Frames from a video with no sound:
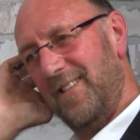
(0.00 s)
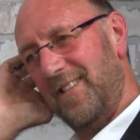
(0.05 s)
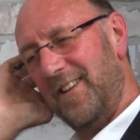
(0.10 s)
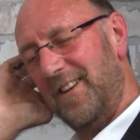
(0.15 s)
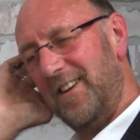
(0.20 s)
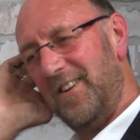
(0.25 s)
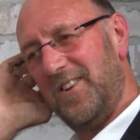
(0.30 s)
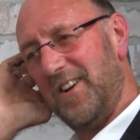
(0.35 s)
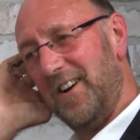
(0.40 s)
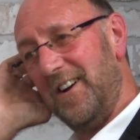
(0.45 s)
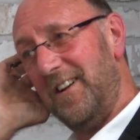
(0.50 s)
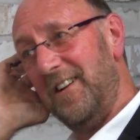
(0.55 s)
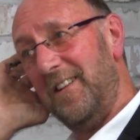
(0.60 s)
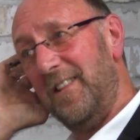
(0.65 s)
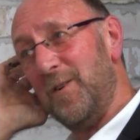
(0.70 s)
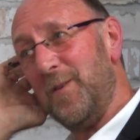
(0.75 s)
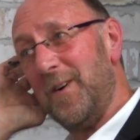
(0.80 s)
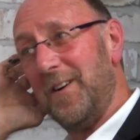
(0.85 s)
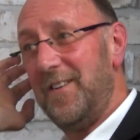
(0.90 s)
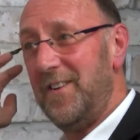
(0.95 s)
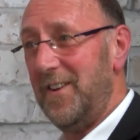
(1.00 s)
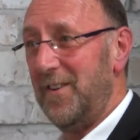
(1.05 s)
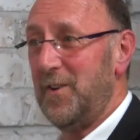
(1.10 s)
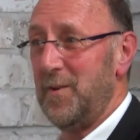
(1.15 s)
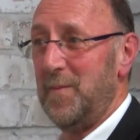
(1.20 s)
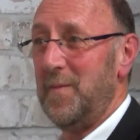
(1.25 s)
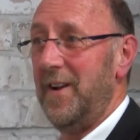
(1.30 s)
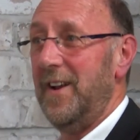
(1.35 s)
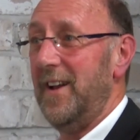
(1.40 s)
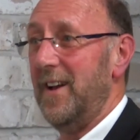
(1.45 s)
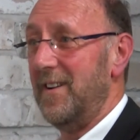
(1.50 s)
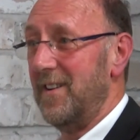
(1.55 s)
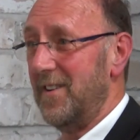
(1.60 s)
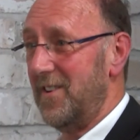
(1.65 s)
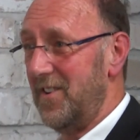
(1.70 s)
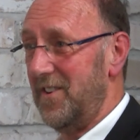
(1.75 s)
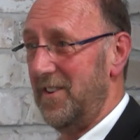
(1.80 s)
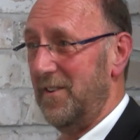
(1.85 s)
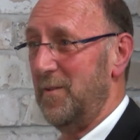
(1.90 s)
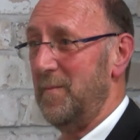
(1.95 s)
they decided they wanted somebody
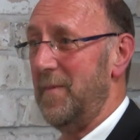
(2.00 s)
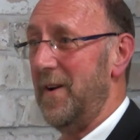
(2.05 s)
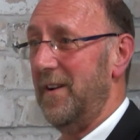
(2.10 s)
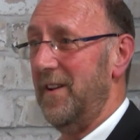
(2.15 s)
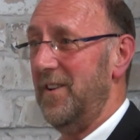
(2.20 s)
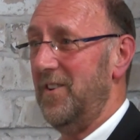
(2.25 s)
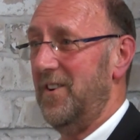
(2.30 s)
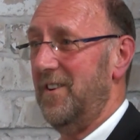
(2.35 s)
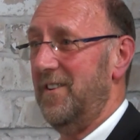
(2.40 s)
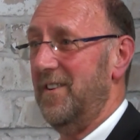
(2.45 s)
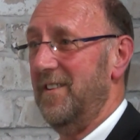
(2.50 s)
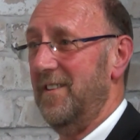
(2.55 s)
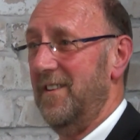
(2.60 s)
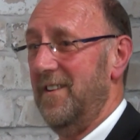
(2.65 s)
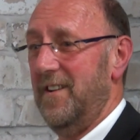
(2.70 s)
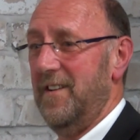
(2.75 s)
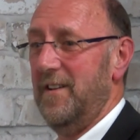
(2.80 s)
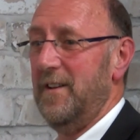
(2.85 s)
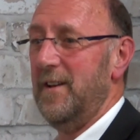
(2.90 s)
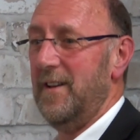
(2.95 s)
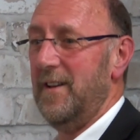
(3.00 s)
else as manager, and